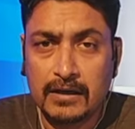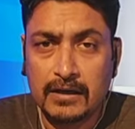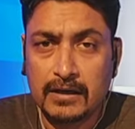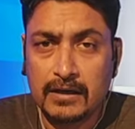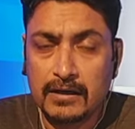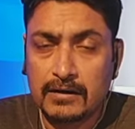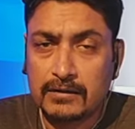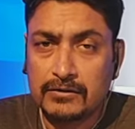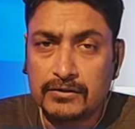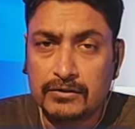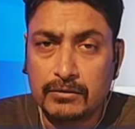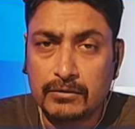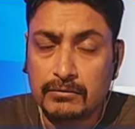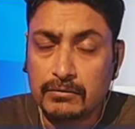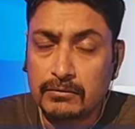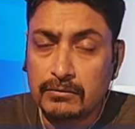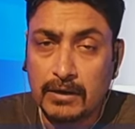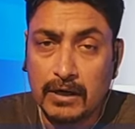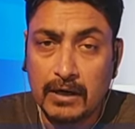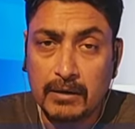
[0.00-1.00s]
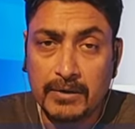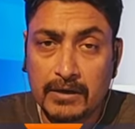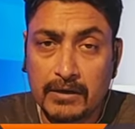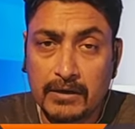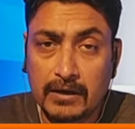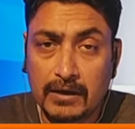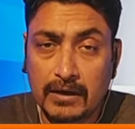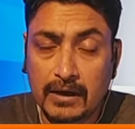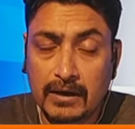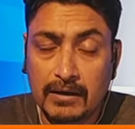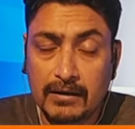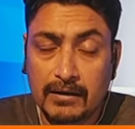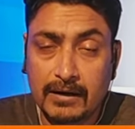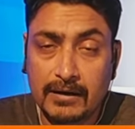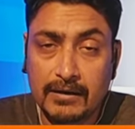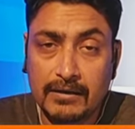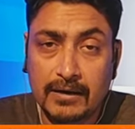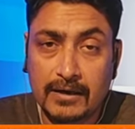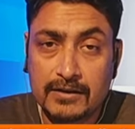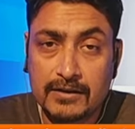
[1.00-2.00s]
I mean,
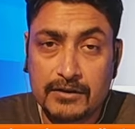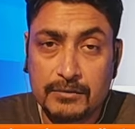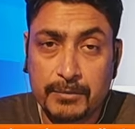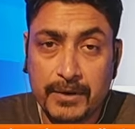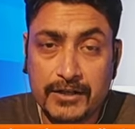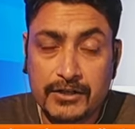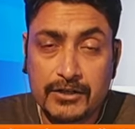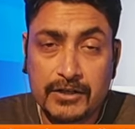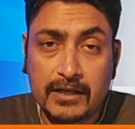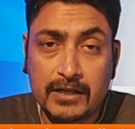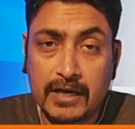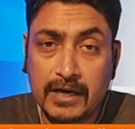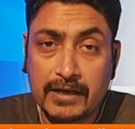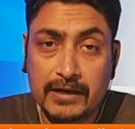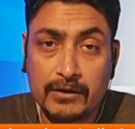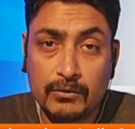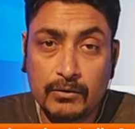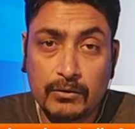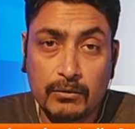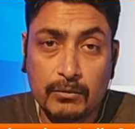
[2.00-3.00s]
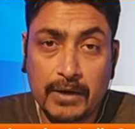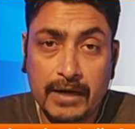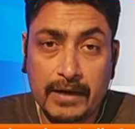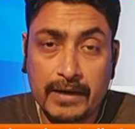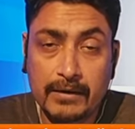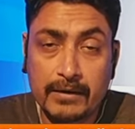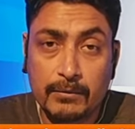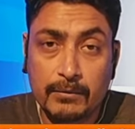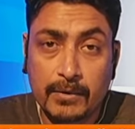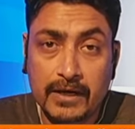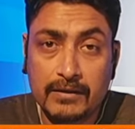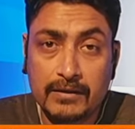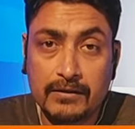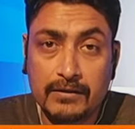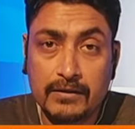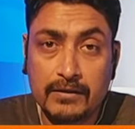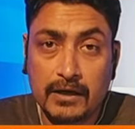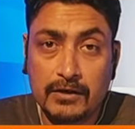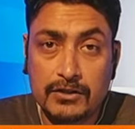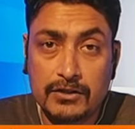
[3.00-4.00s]
and especially, I don't know why
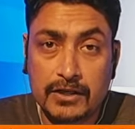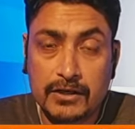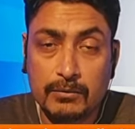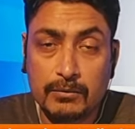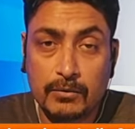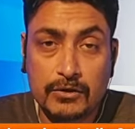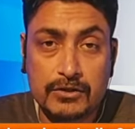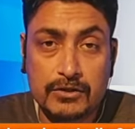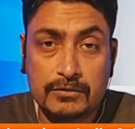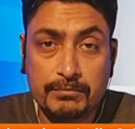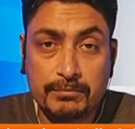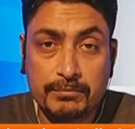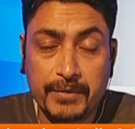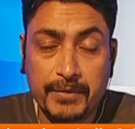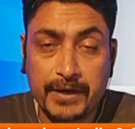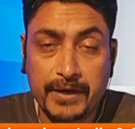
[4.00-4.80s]
Dhananjay wasn't